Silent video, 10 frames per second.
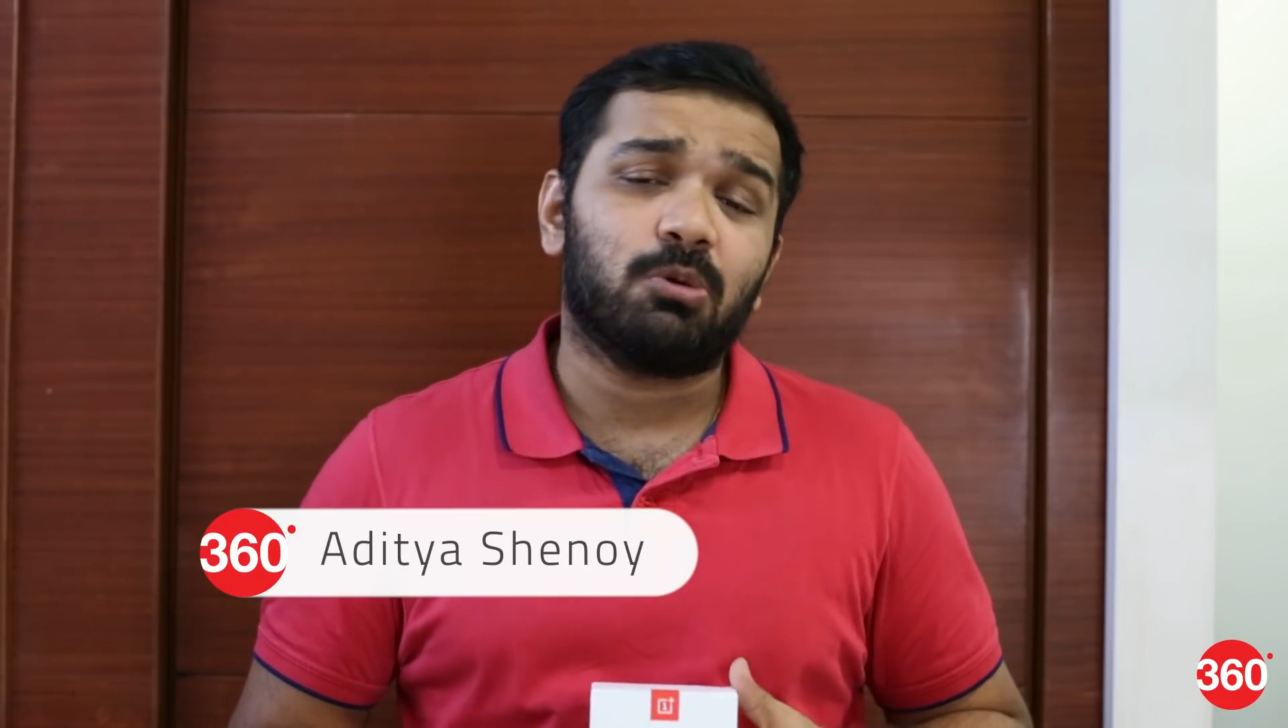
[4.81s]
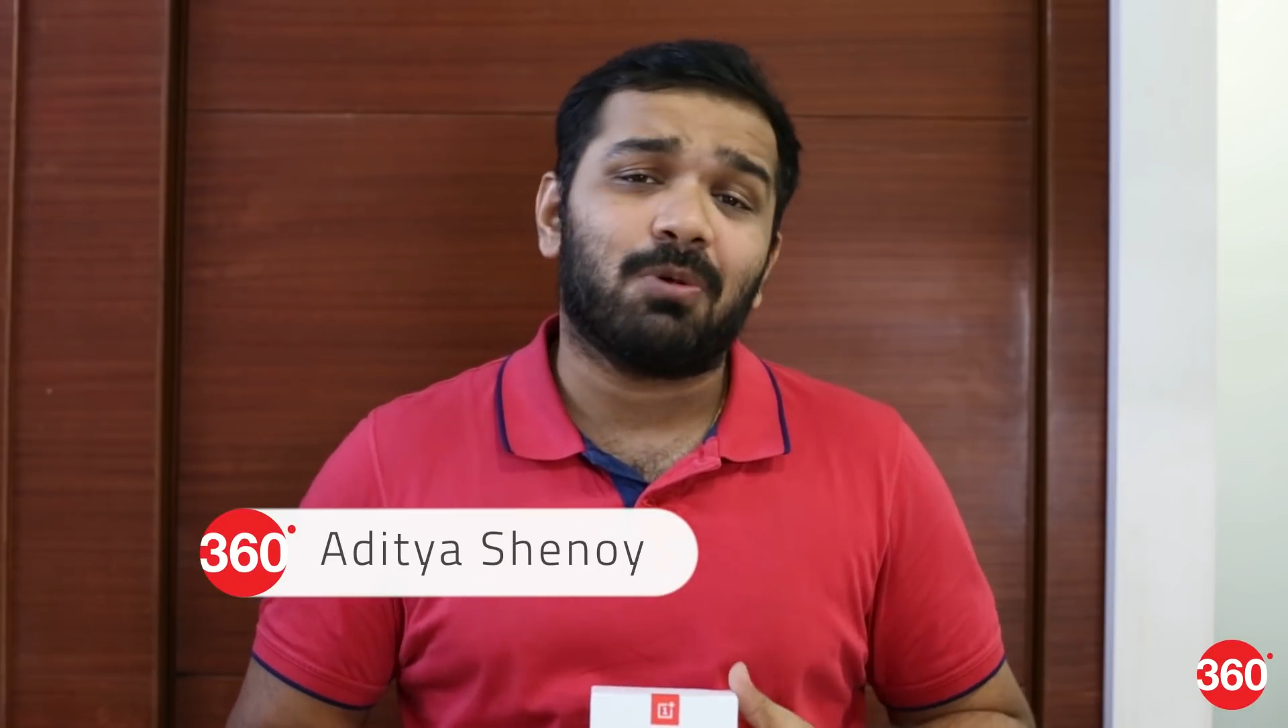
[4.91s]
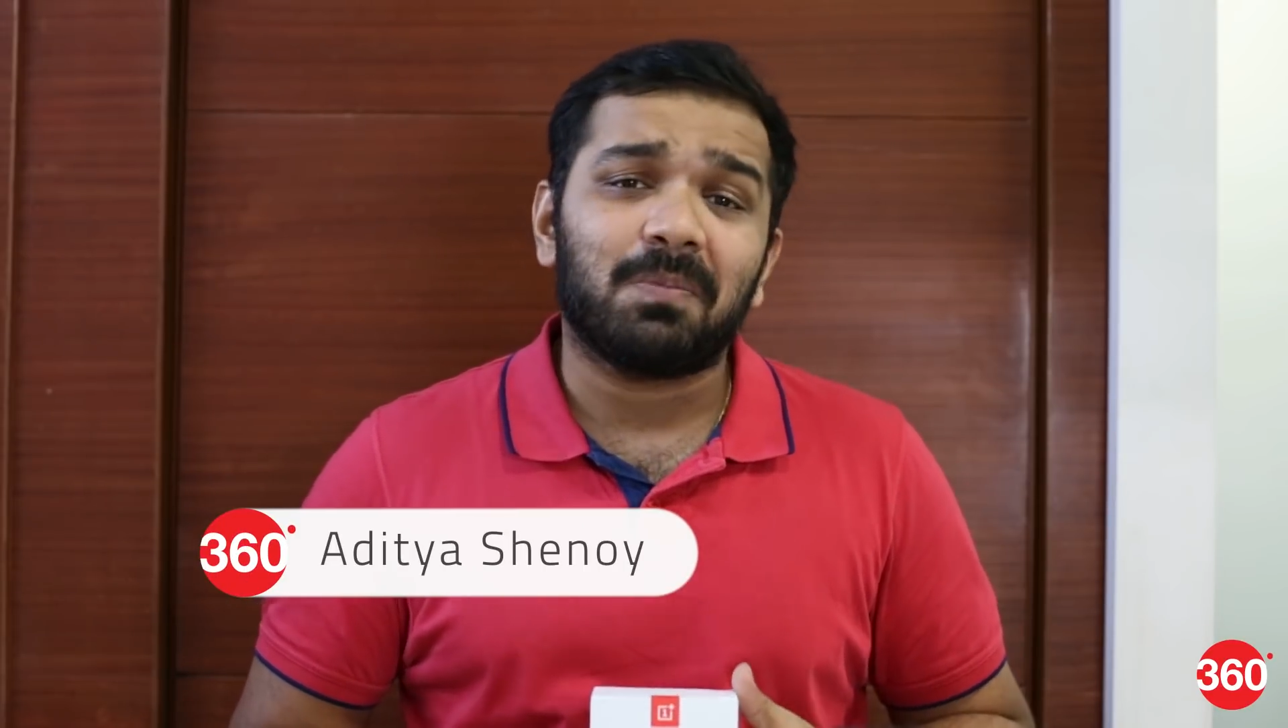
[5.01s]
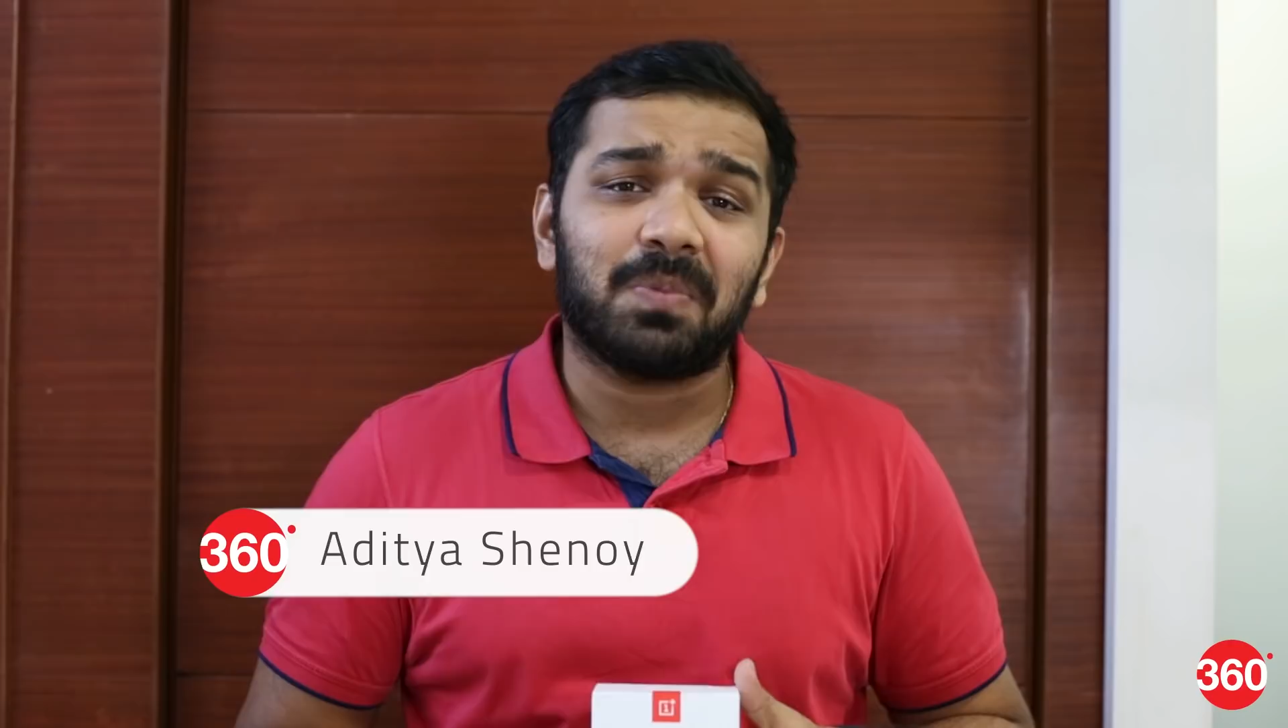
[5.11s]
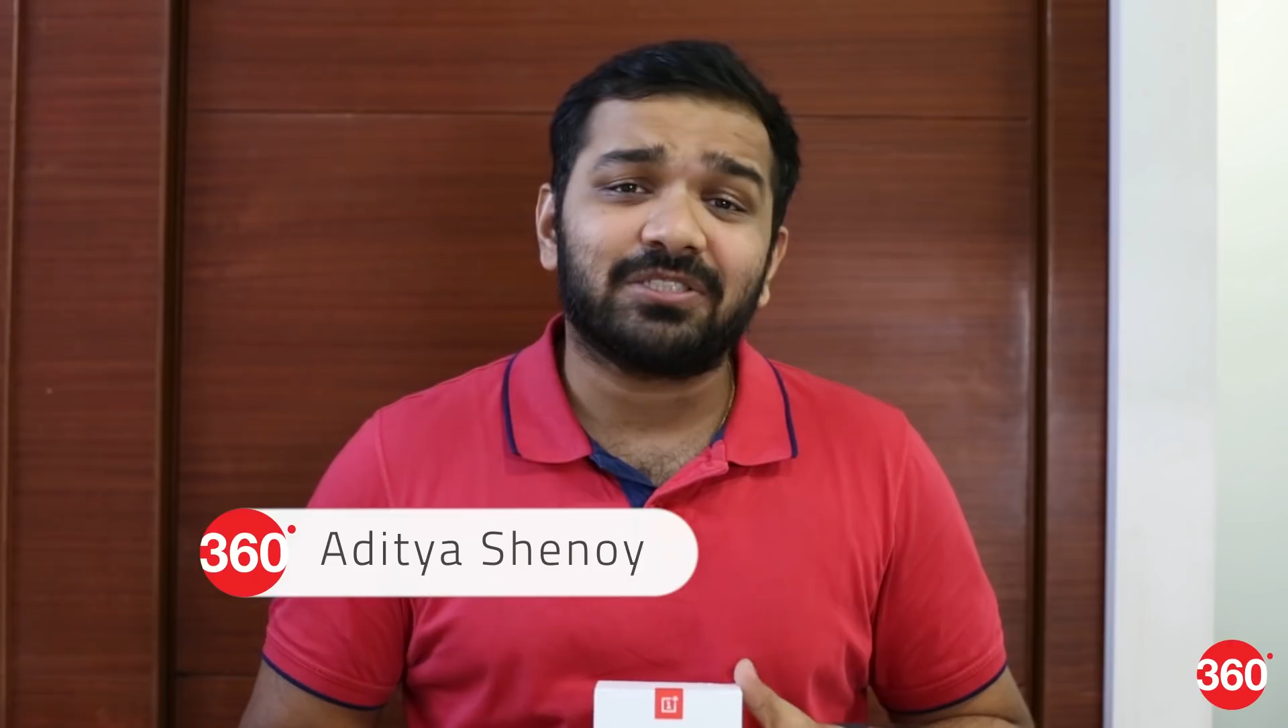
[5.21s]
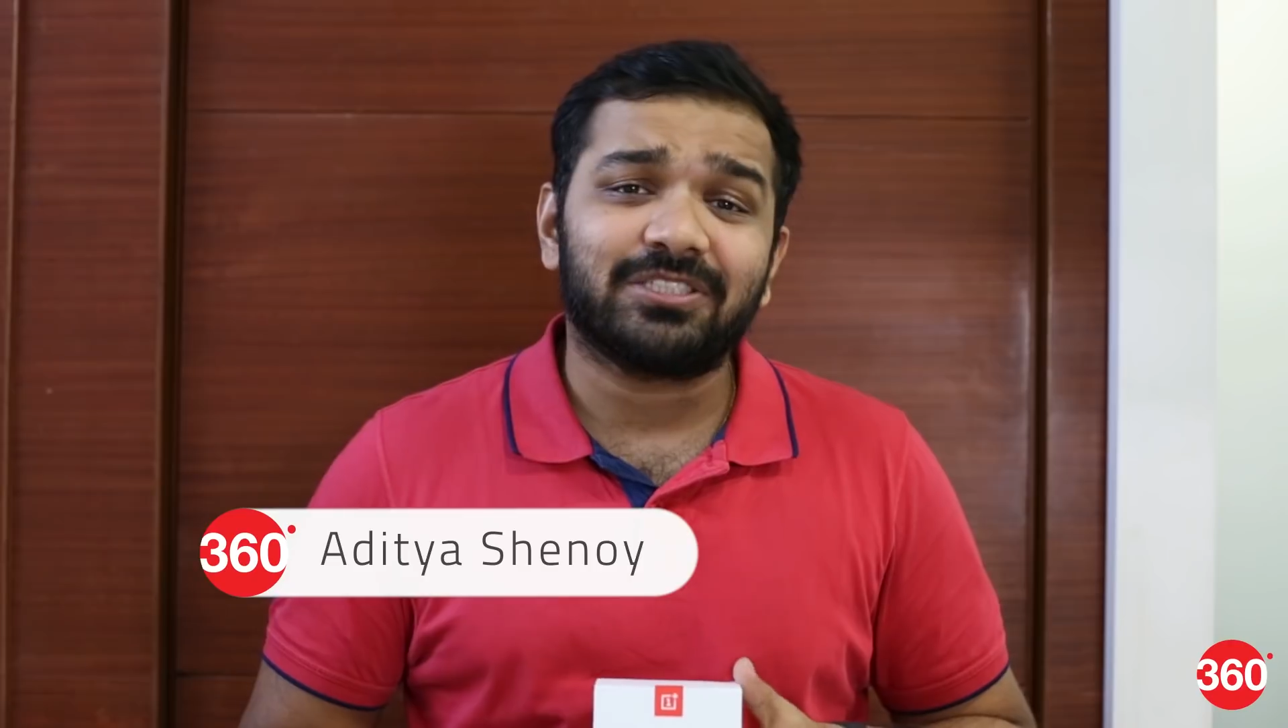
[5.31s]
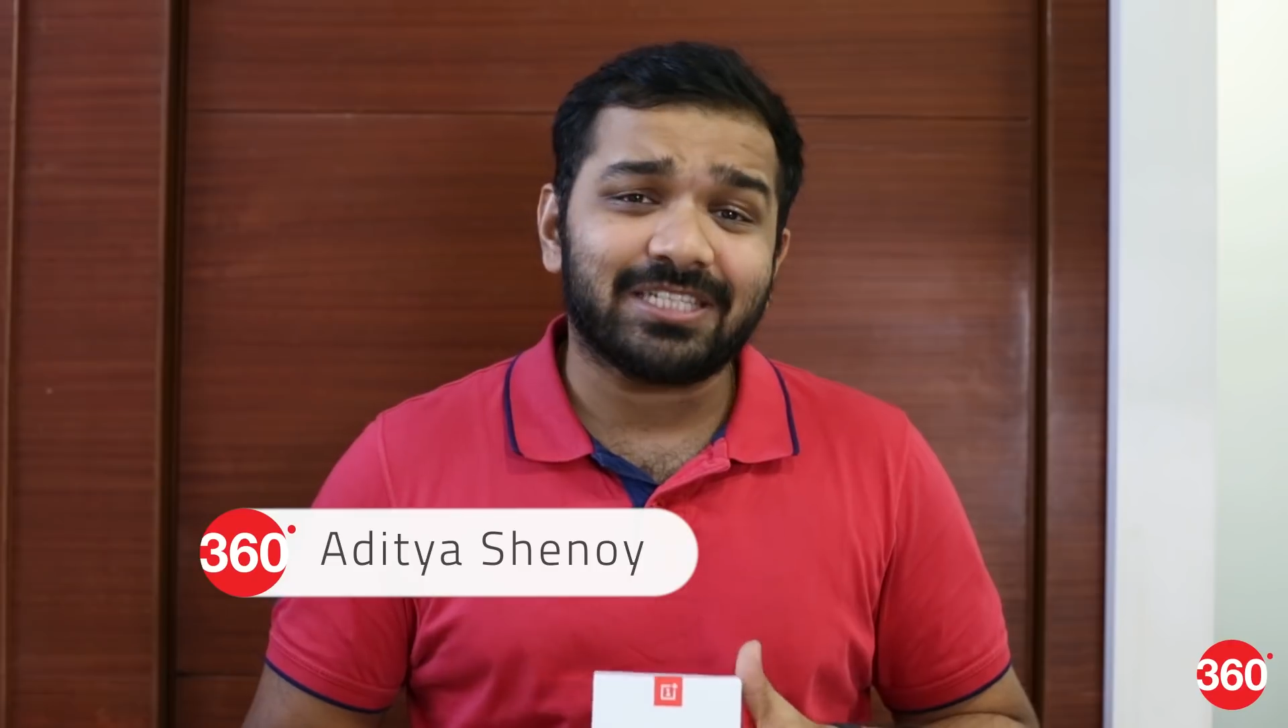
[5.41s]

the OnePlus